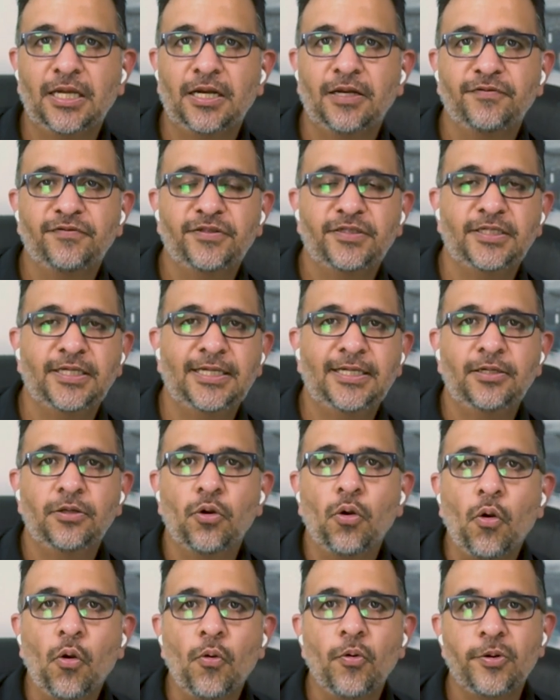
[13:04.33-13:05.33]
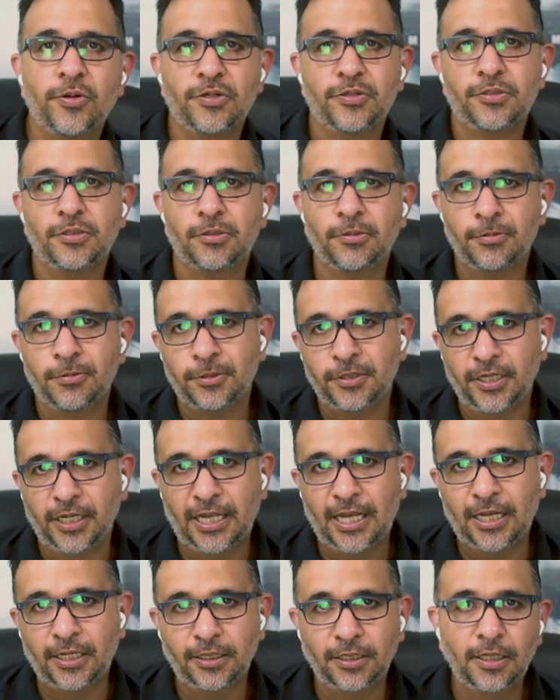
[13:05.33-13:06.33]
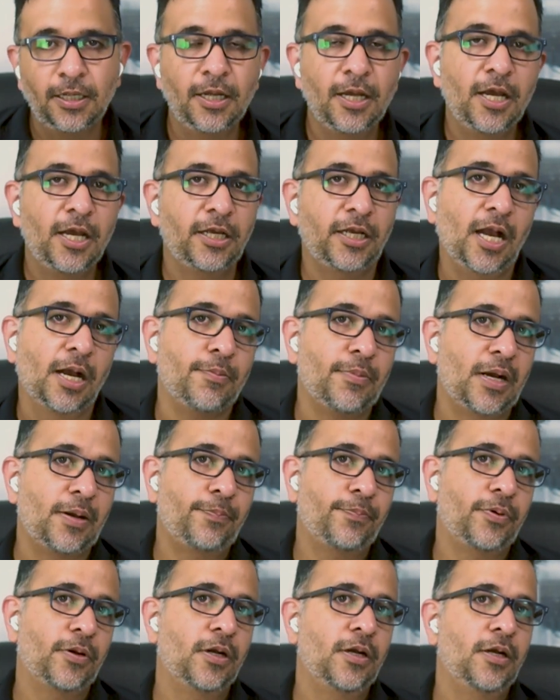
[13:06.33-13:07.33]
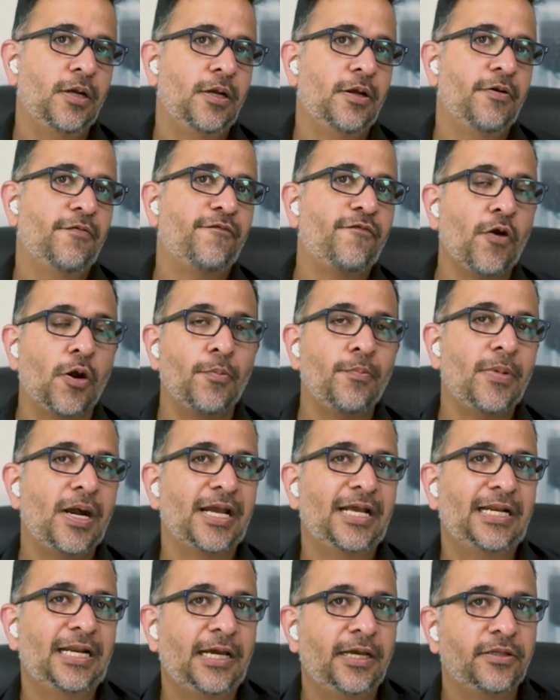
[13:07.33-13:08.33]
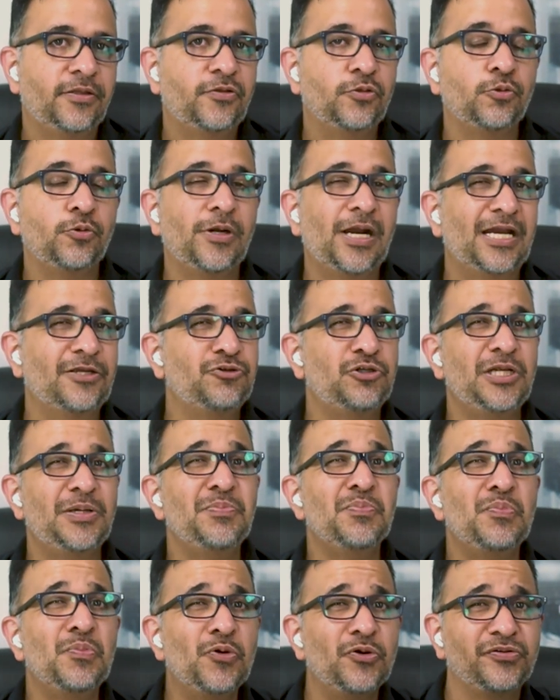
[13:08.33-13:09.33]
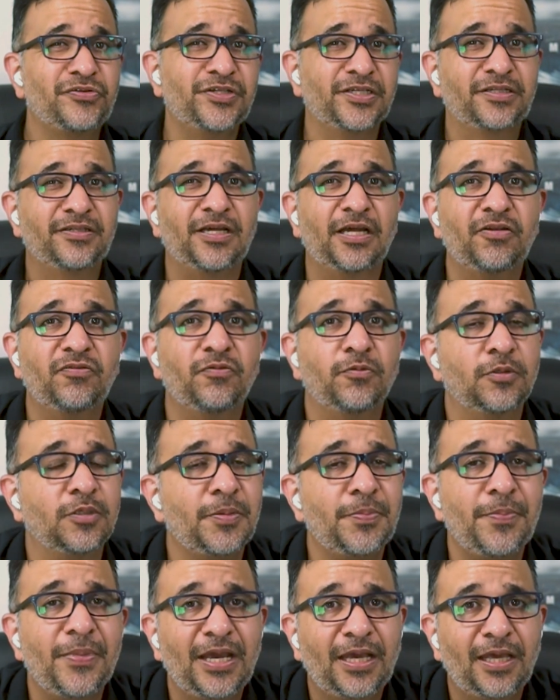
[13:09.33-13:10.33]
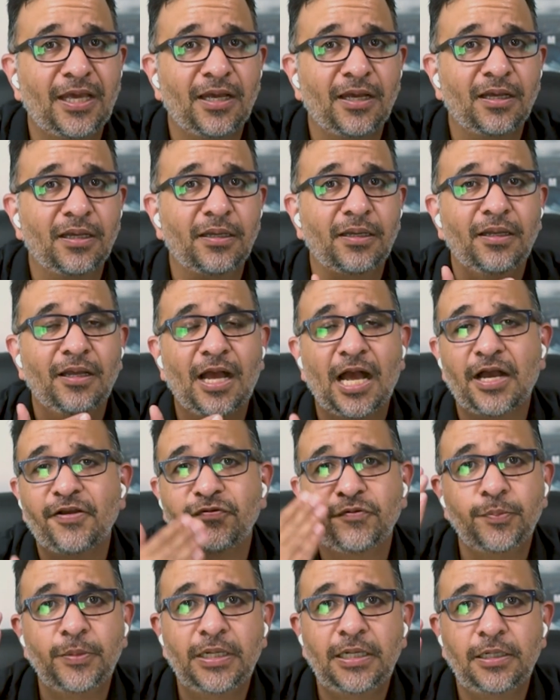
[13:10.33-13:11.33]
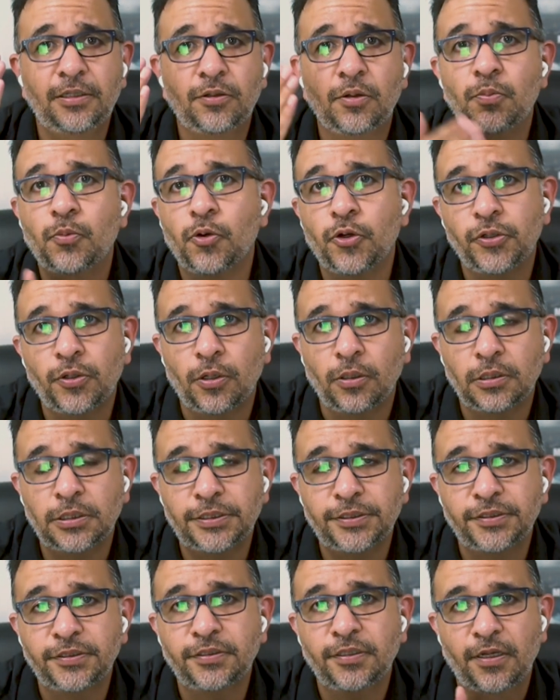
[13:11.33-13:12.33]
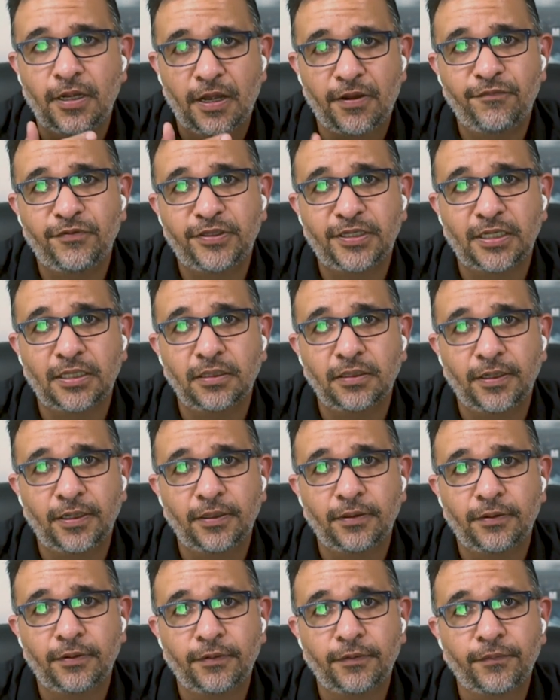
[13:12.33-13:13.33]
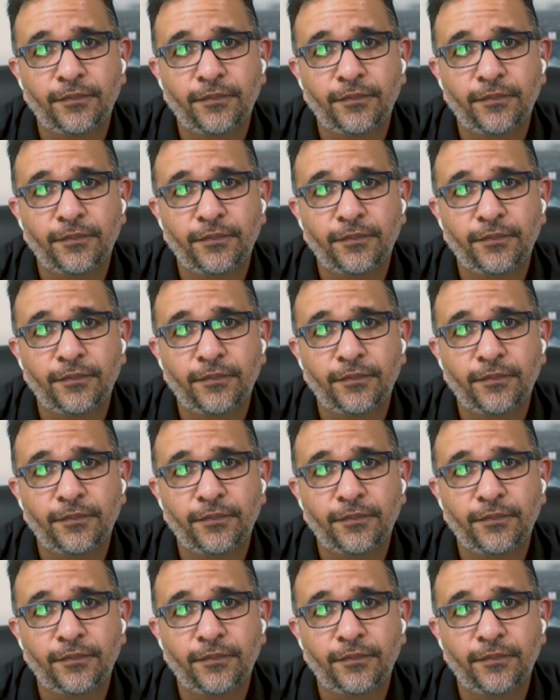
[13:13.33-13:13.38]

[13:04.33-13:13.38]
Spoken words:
that I've seen over and over again come up from my clients who are actually most successful in making $500,000 or more dollars every single year.